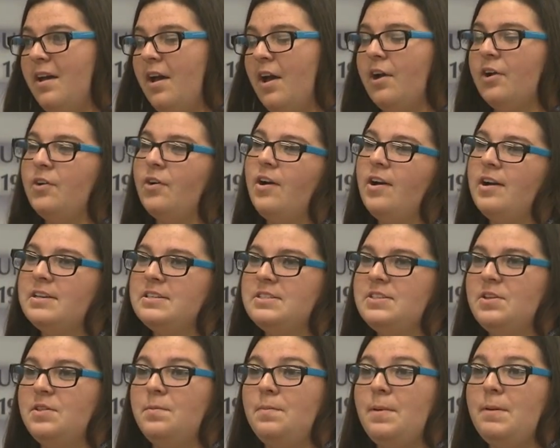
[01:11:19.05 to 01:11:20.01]
across
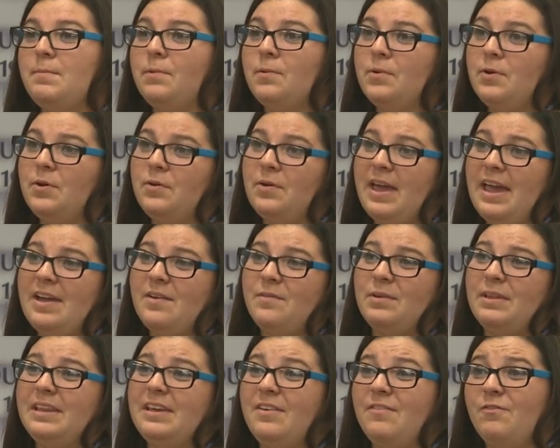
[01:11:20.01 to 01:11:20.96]
to the people who can't
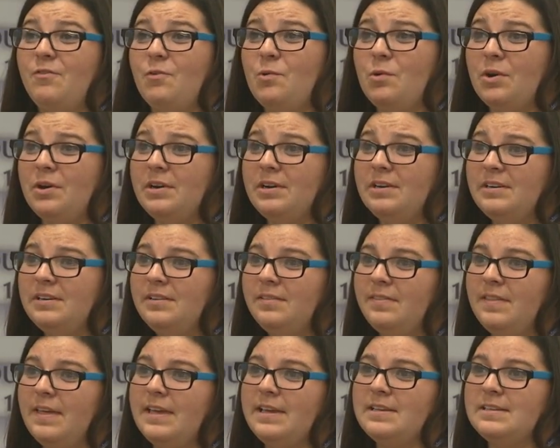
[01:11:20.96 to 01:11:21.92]
really afford
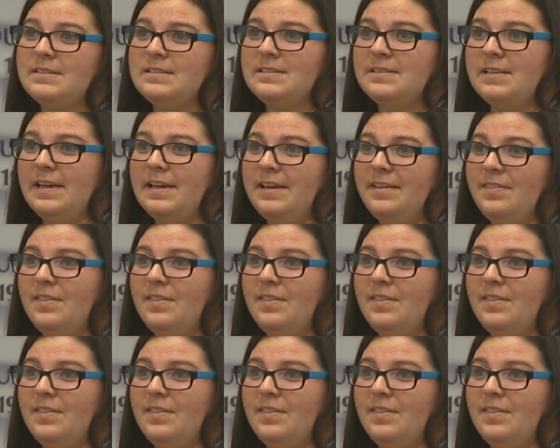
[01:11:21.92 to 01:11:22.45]
things like yeah.